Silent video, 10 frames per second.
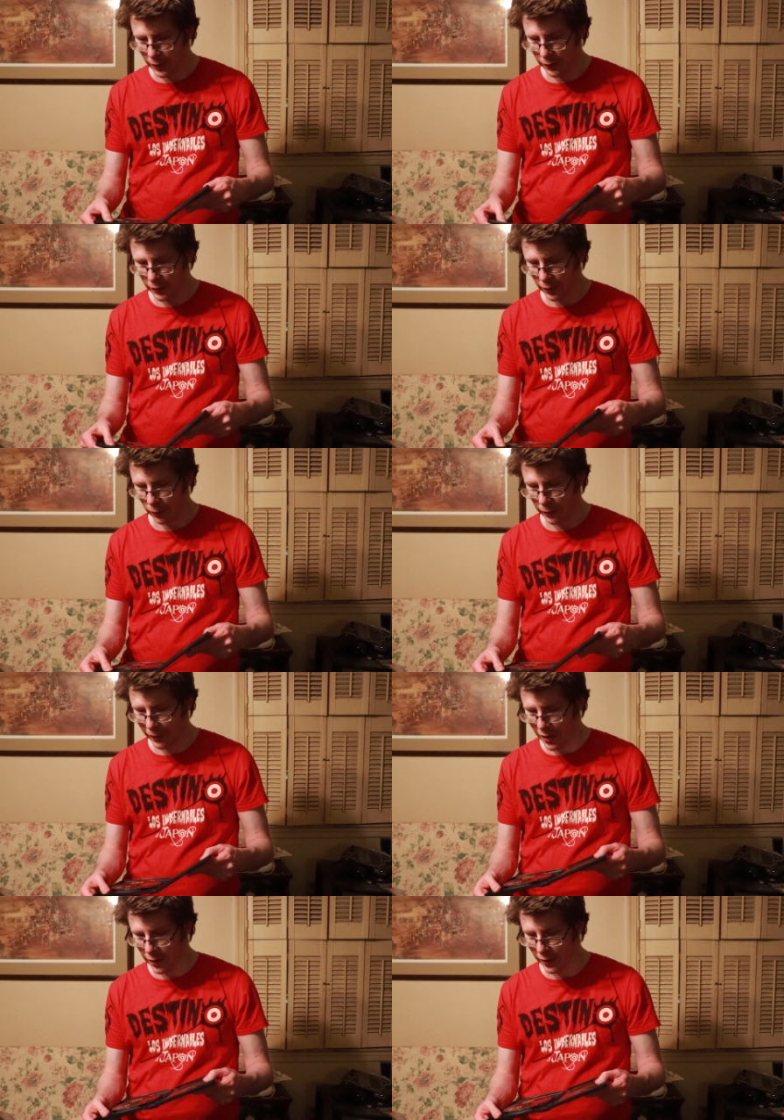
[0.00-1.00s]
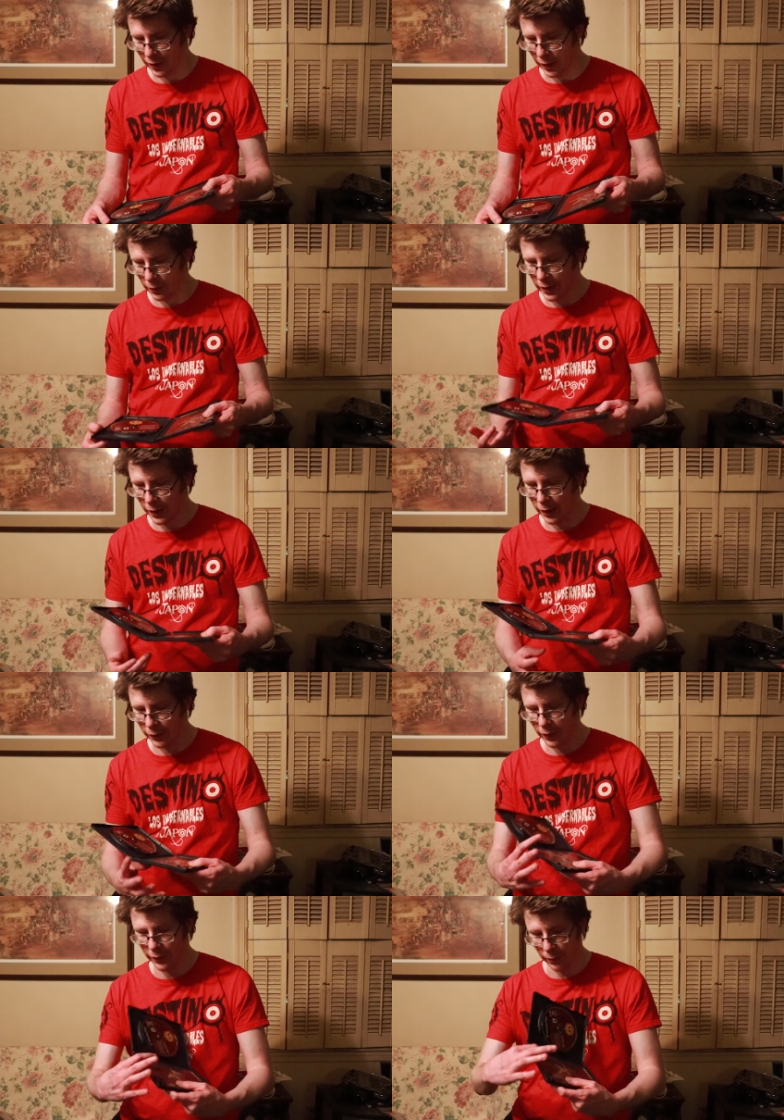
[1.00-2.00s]
It's just in a really thin letter day case.
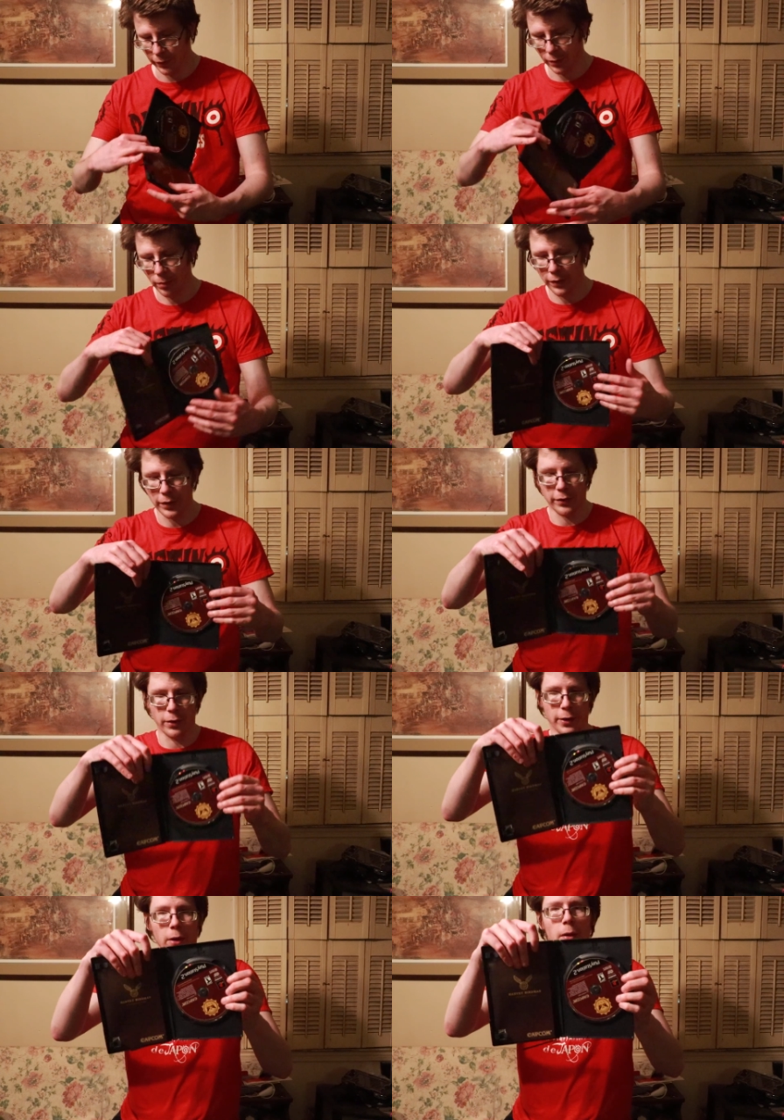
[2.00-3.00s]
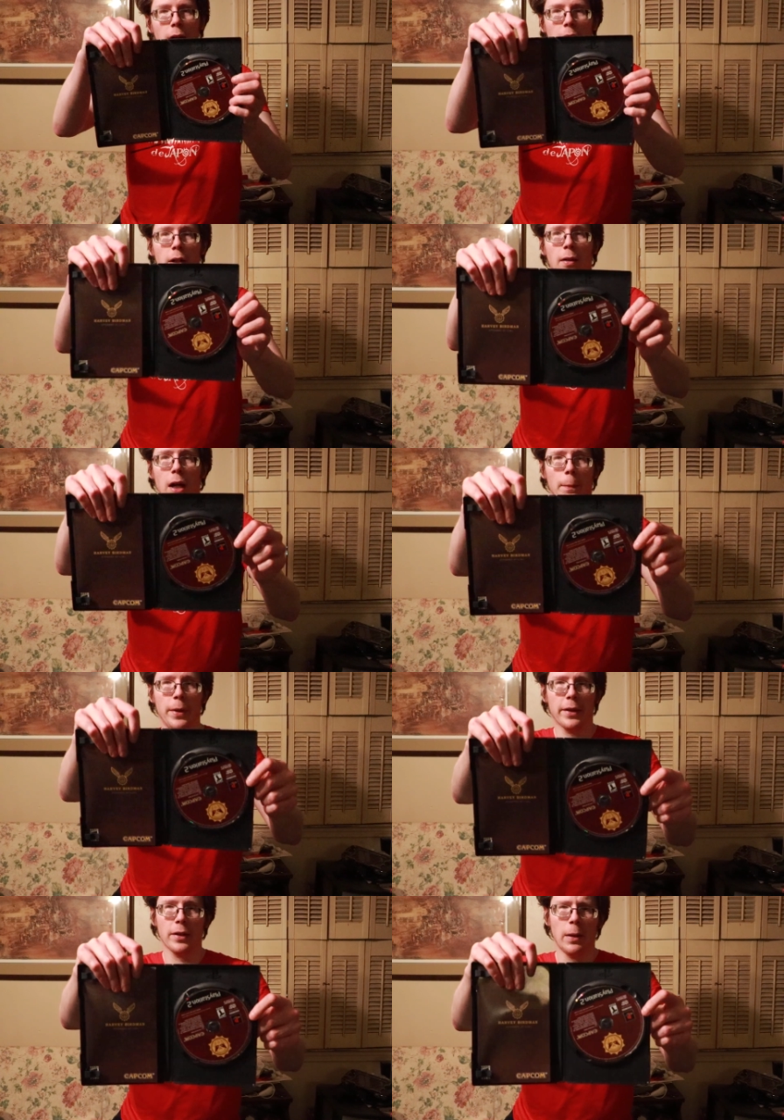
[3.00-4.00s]
It has the original PlayStation logo. I
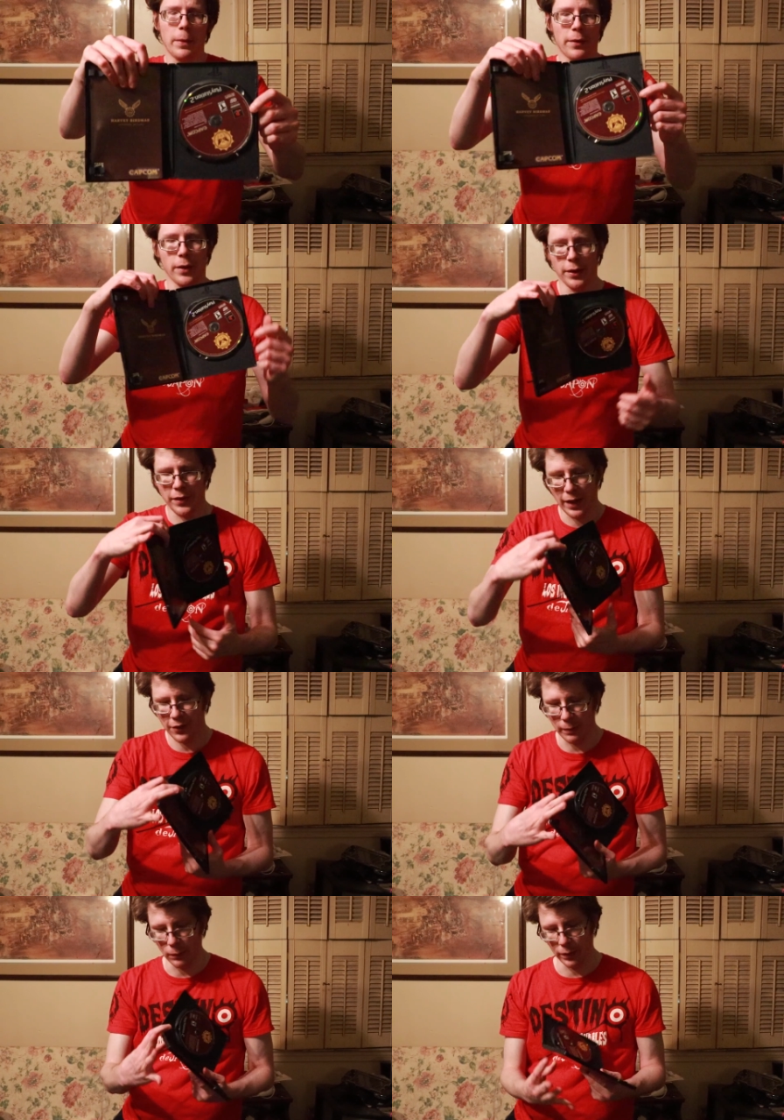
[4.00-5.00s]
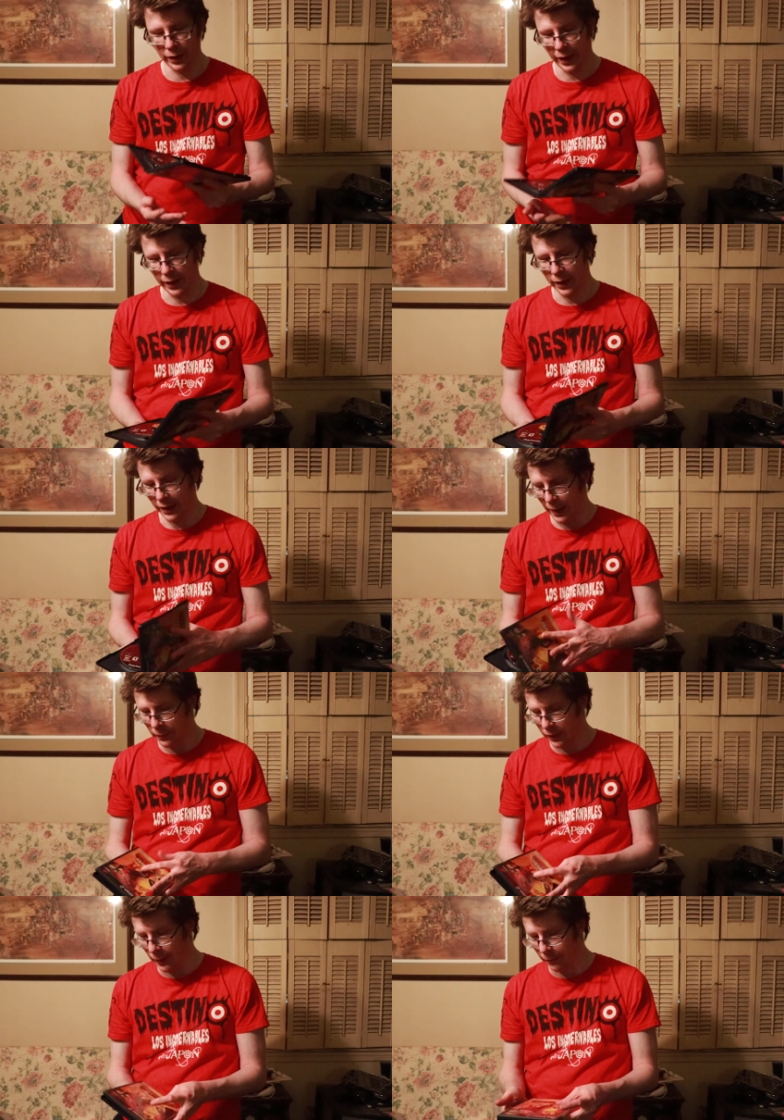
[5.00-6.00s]
picked it up and I thought this has to be one that I got at GameStop